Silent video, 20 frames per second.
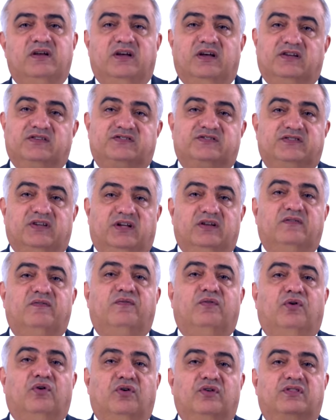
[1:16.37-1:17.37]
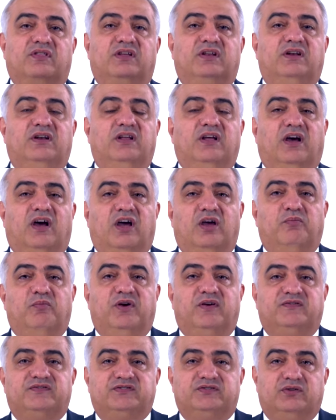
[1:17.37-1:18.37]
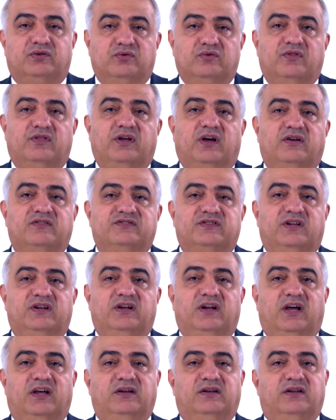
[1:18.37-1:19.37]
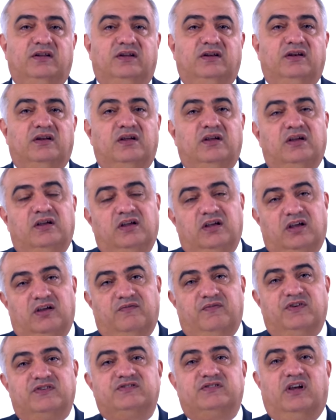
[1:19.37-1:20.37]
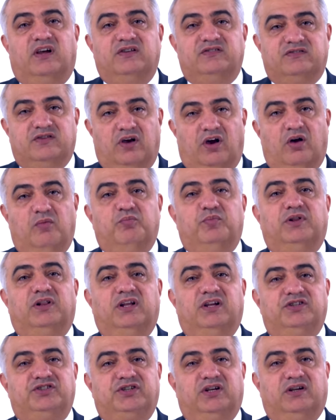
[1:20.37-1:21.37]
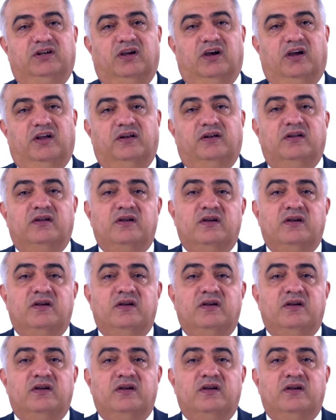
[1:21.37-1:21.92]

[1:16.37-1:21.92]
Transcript: as set forth in the IMF's 2019 FSIs compilation guide.